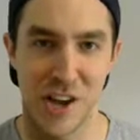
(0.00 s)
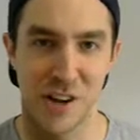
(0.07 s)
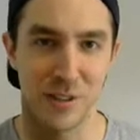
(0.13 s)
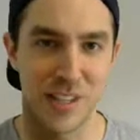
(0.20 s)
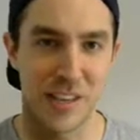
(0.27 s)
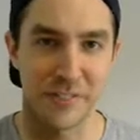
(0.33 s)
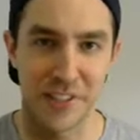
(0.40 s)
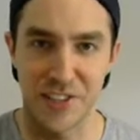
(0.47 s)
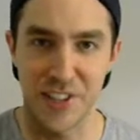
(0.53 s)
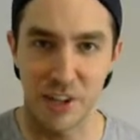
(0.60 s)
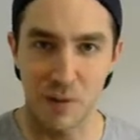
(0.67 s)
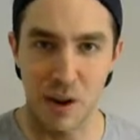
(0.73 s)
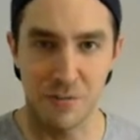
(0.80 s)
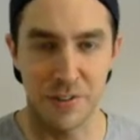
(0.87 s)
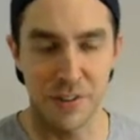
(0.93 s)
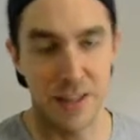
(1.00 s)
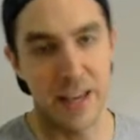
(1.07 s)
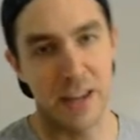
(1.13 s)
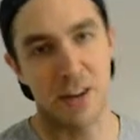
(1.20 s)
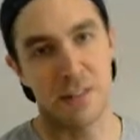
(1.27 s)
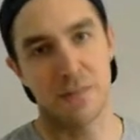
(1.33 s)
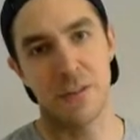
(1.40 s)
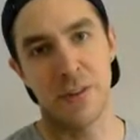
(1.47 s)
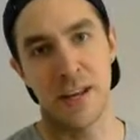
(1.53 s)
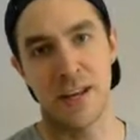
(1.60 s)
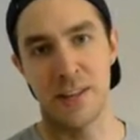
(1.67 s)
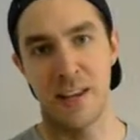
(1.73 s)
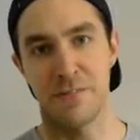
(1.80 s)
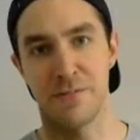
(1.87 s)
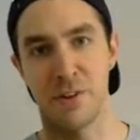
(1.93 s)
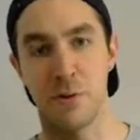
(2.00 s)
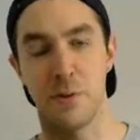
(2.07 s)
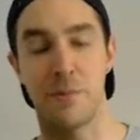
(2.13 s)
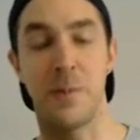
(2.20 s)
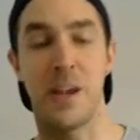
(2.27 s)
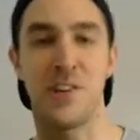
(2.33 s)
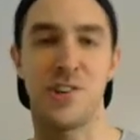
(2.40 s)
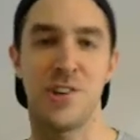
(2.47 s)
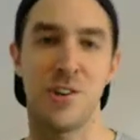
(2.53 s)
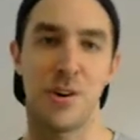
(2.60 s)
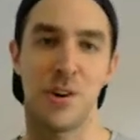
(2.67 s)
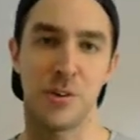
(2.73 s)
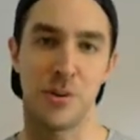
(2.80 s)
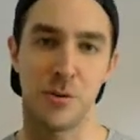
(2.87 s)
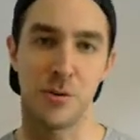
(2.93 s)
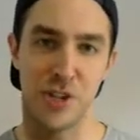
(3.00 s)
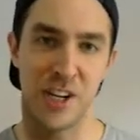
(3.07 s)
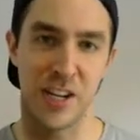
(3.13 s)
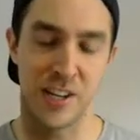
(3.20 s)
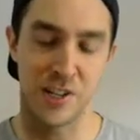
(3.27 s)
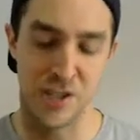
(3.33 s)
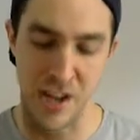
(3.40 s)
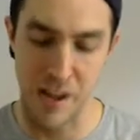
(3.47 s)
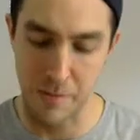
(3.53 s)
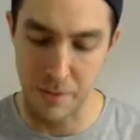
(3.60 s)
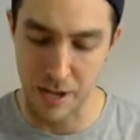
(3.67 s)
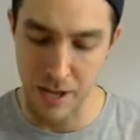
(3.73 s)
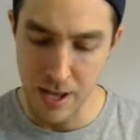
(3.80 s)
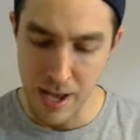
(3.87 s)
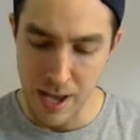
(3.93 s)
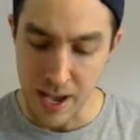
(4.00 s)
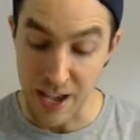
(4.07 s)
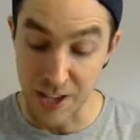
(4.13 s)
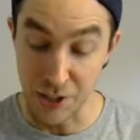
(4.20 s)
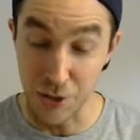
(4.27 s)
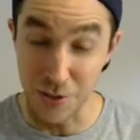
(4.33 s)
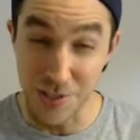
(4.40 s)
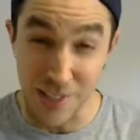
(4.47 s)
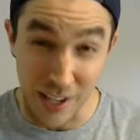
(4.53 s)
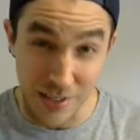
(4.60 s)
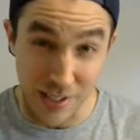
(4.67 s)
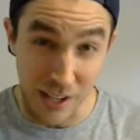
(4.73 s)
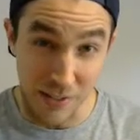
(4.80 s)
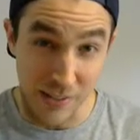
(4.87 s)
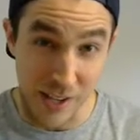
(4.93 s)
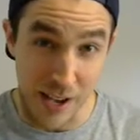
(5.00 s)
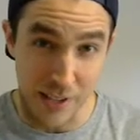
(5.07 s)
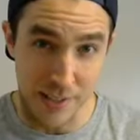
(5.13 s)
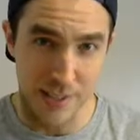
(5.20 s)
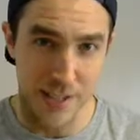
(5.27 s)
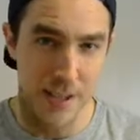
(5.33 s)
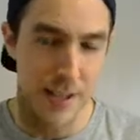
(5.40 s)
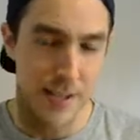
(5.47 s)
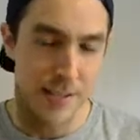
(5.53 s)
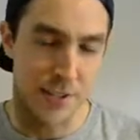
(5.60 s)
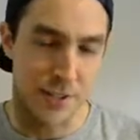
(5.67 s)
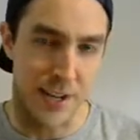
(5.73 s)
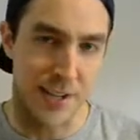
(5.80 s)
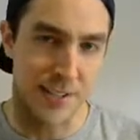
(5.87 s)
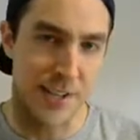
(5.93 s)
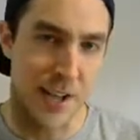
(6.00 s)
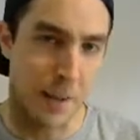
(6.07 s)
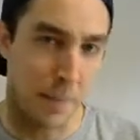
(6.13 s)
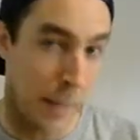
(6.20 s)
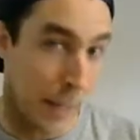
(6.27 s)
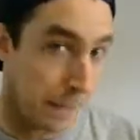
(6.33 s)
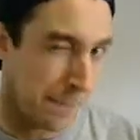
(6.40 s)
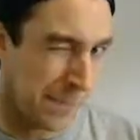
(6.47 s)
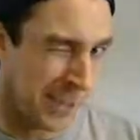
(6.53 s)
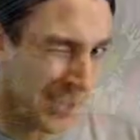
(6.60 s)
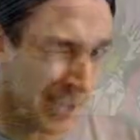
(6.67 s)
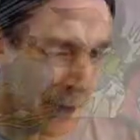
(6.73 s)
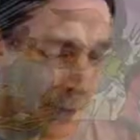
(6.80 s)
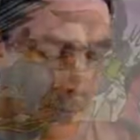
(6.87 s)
Definitely stick around for later for that information on Gogeta and Jenemba. And you stay safe, guys. Until next time, peace out.